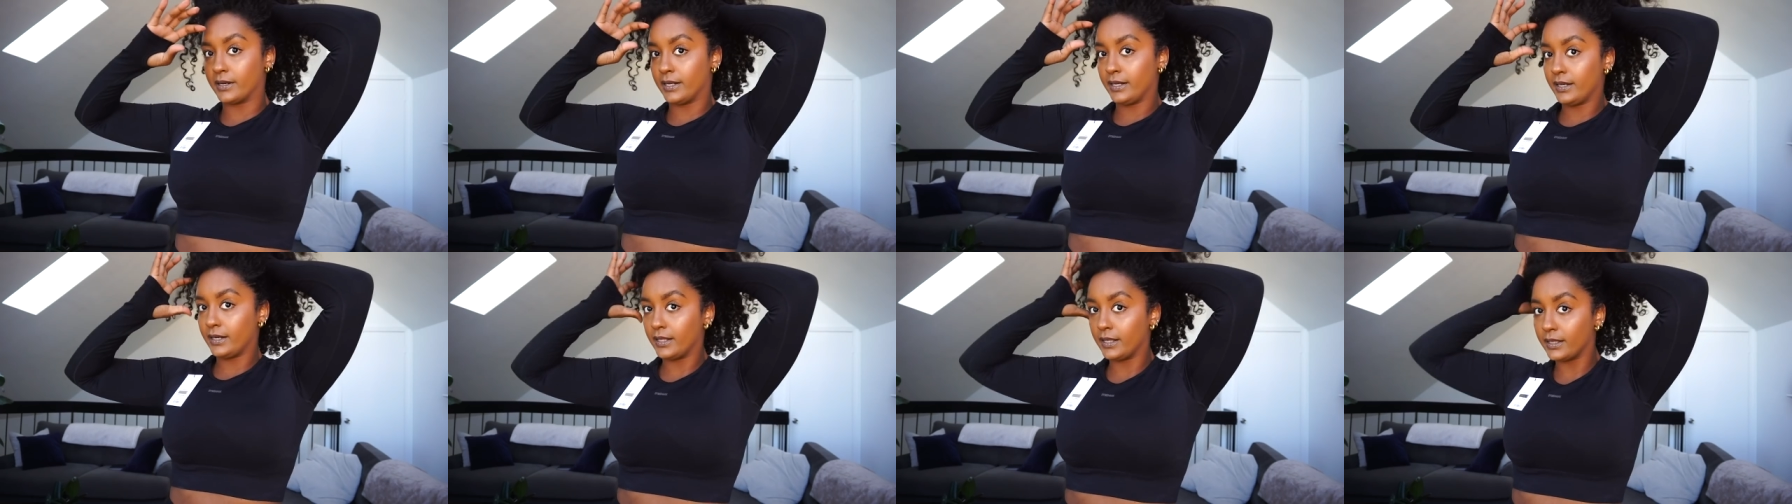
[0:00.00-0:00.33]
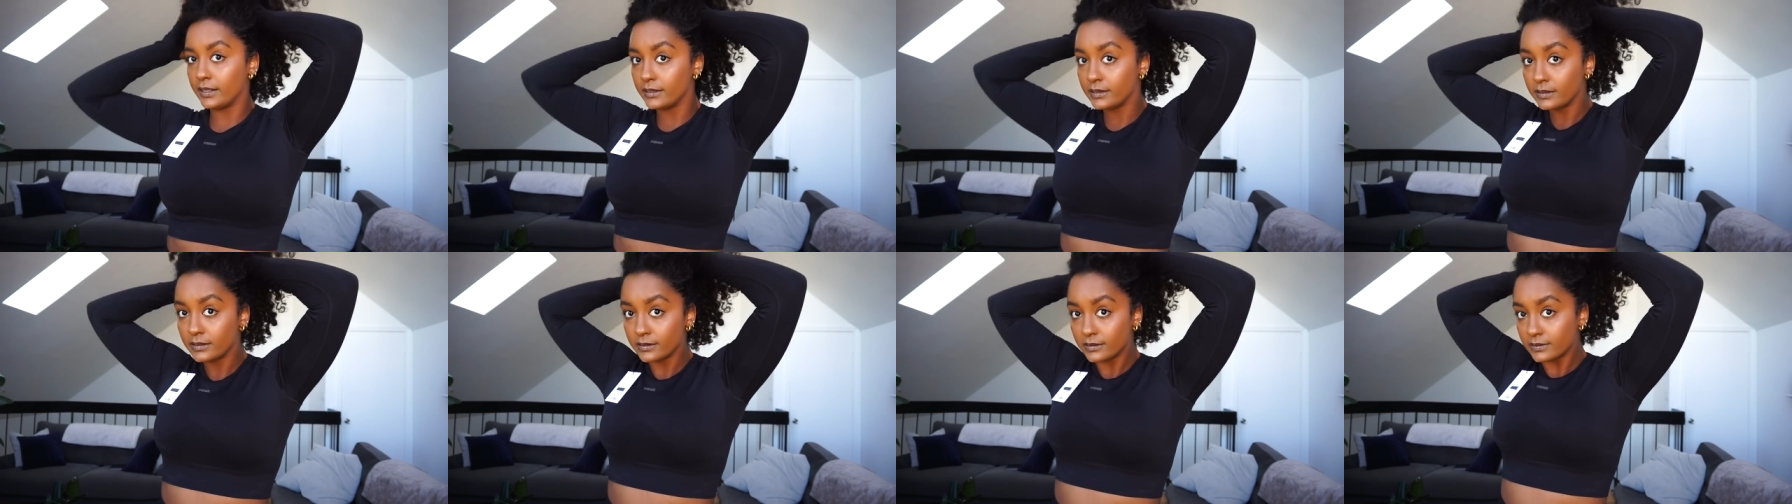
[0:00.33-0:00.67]
it
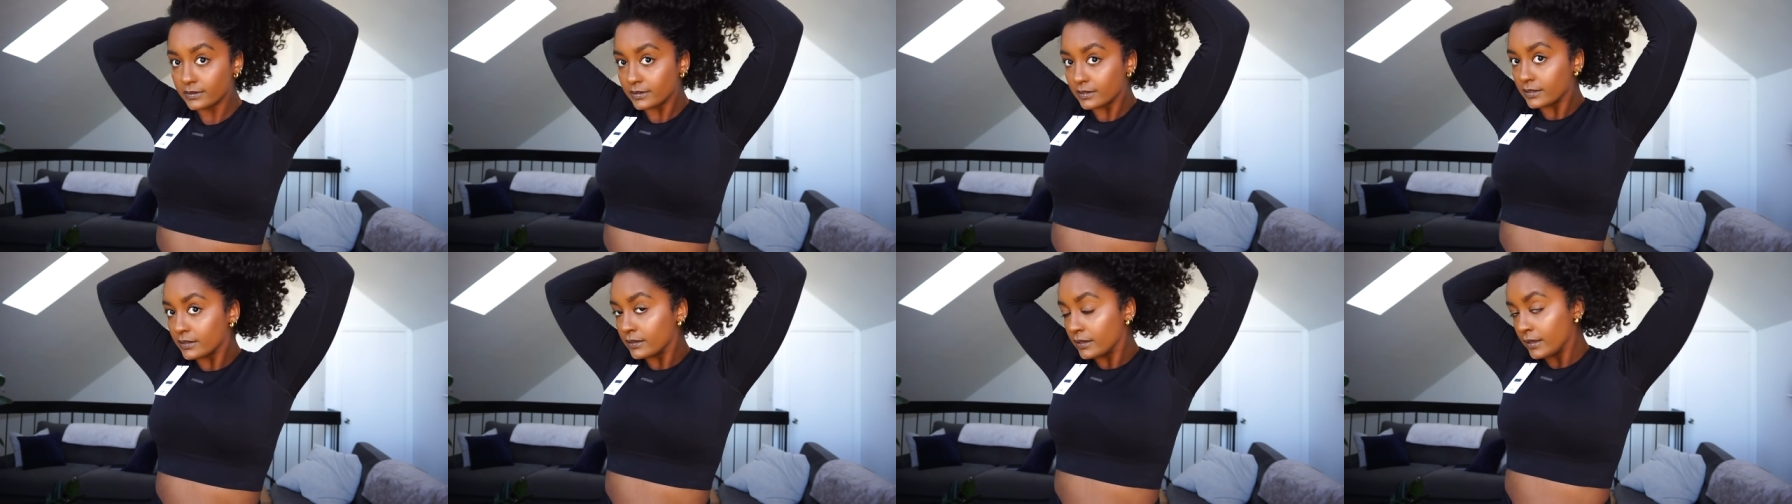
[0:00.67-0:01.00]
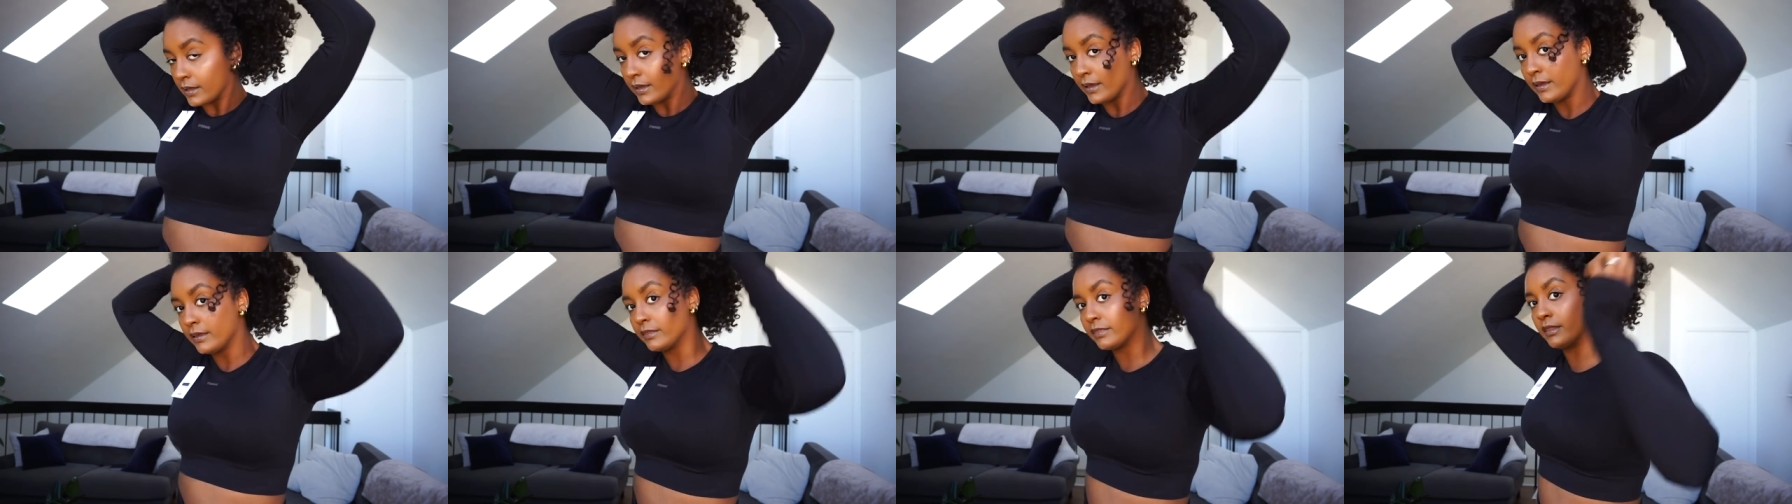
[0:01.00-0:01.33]
is
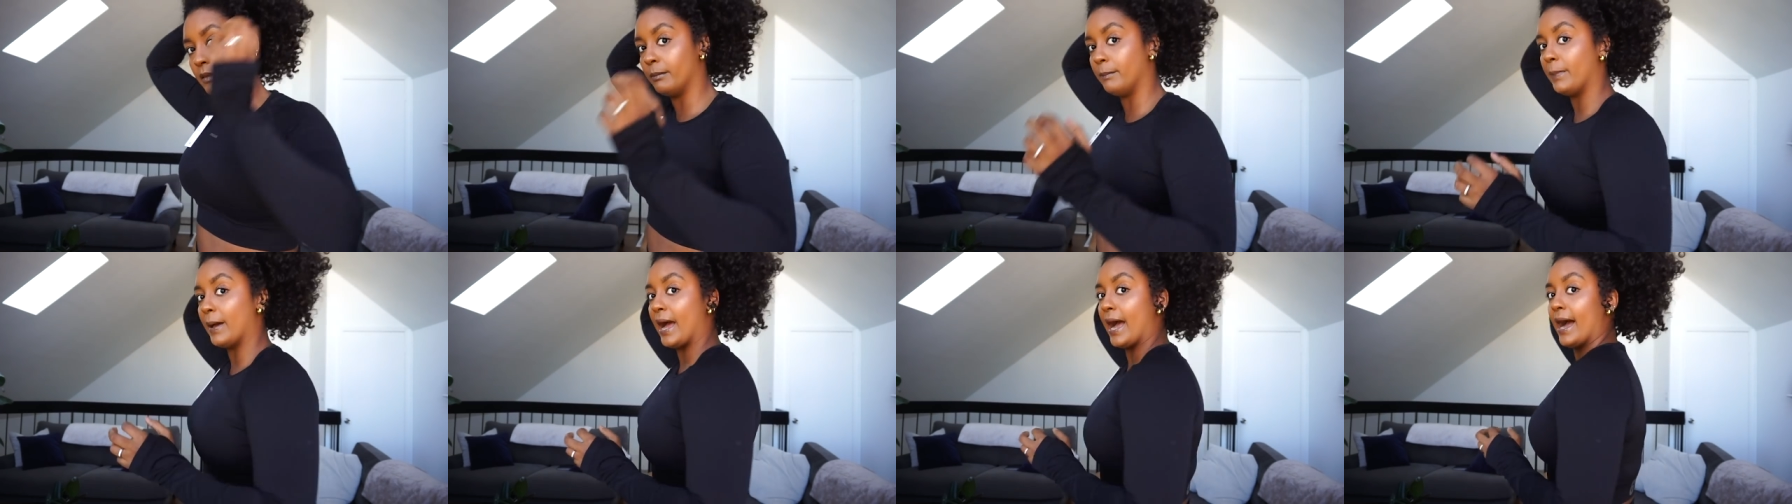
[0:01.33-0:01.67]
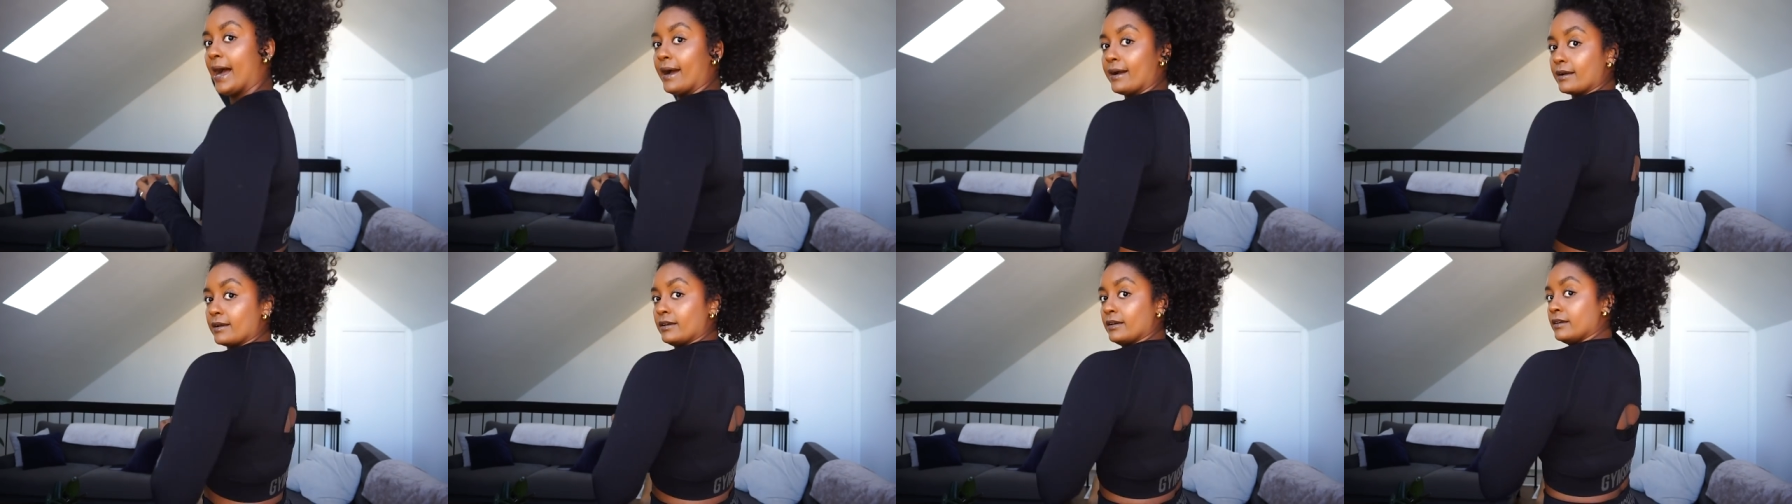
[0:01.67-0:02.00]
the
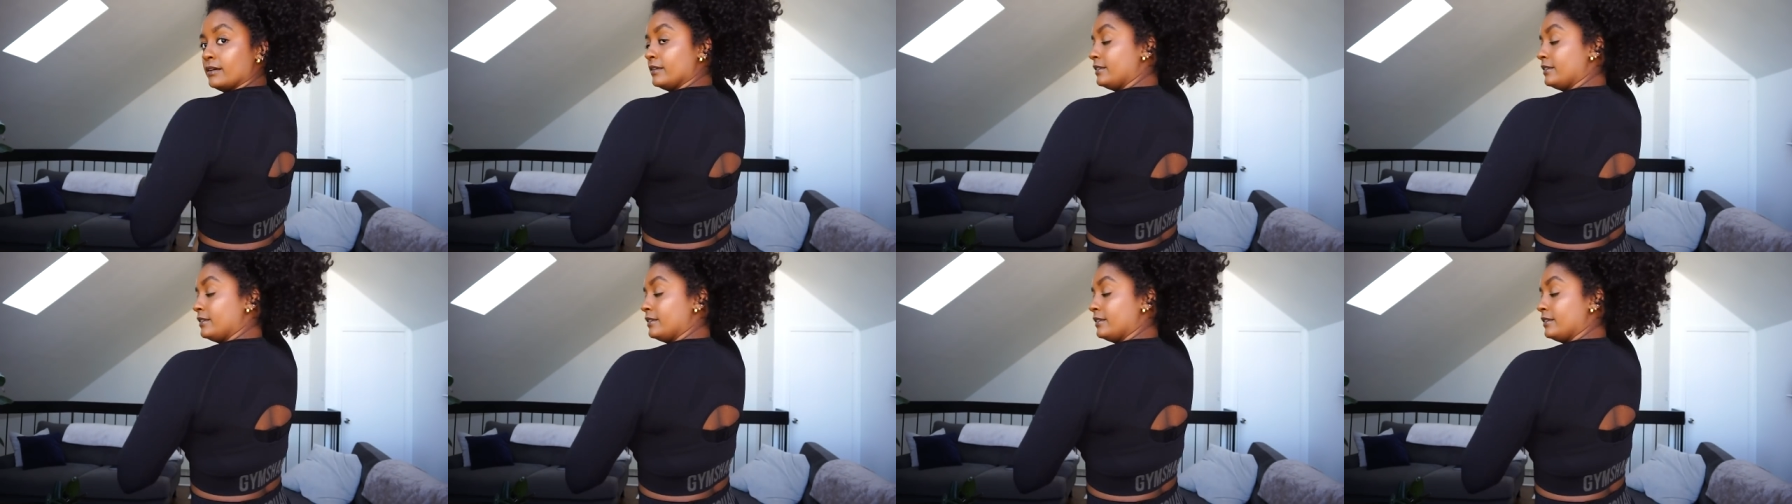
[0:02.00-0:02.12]
back